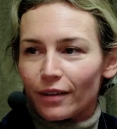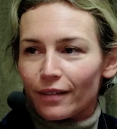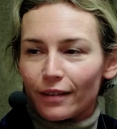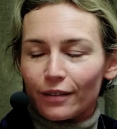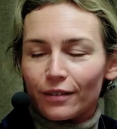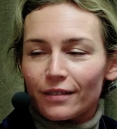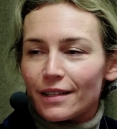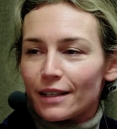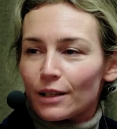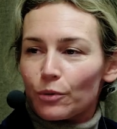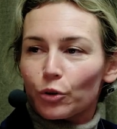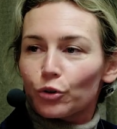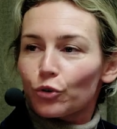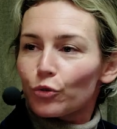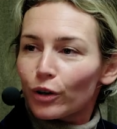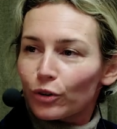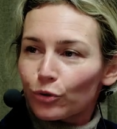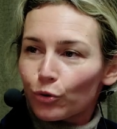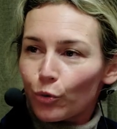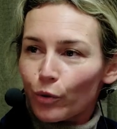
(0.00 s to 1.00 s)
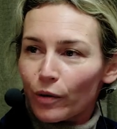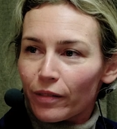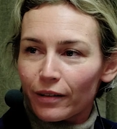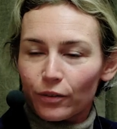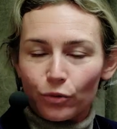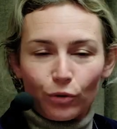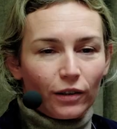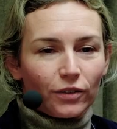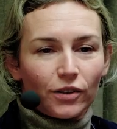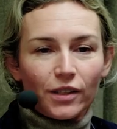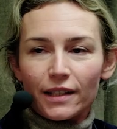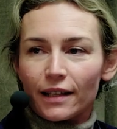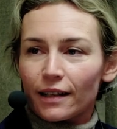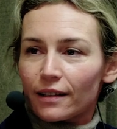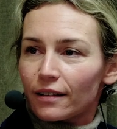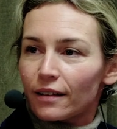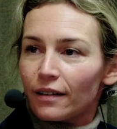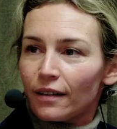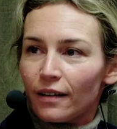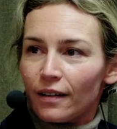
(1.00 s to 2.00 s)
and then see what you can do with it to
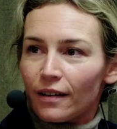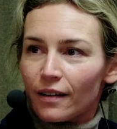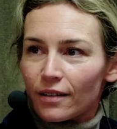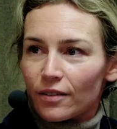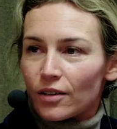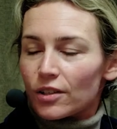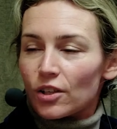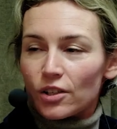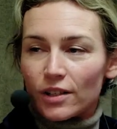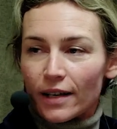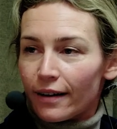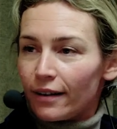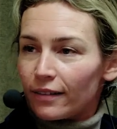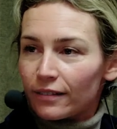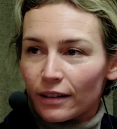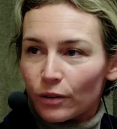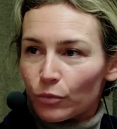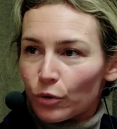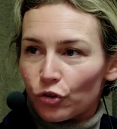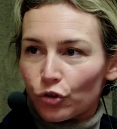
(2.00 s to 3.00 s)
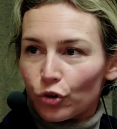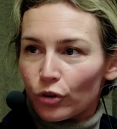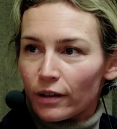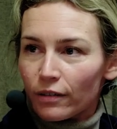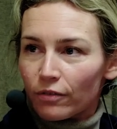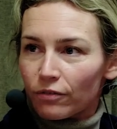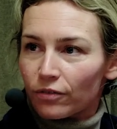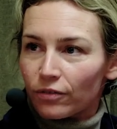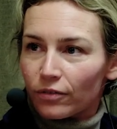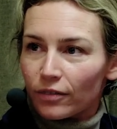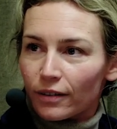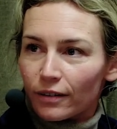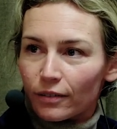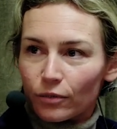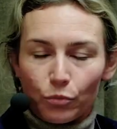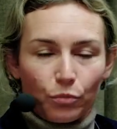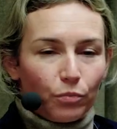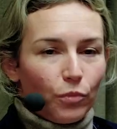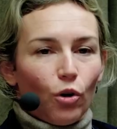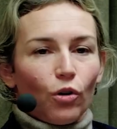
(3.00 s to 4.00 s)
understand the society in which you live. And
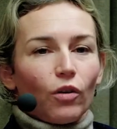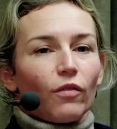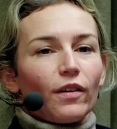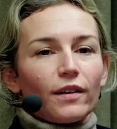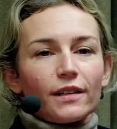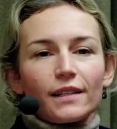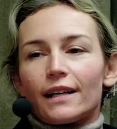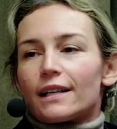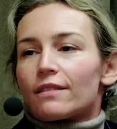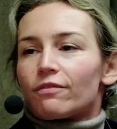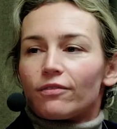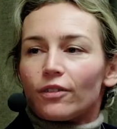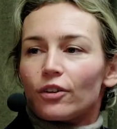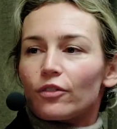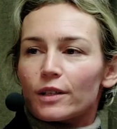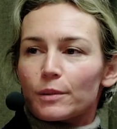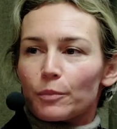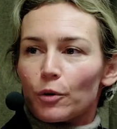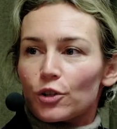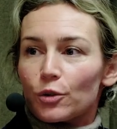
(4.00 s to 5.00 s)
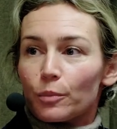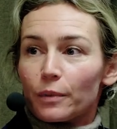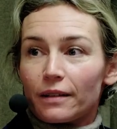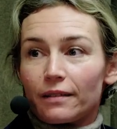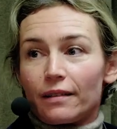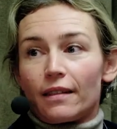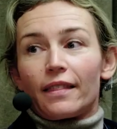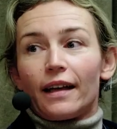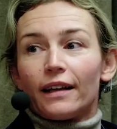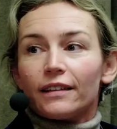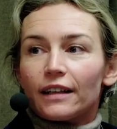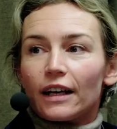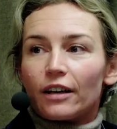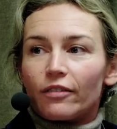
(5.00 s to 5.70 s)
all of us have a responsibility in that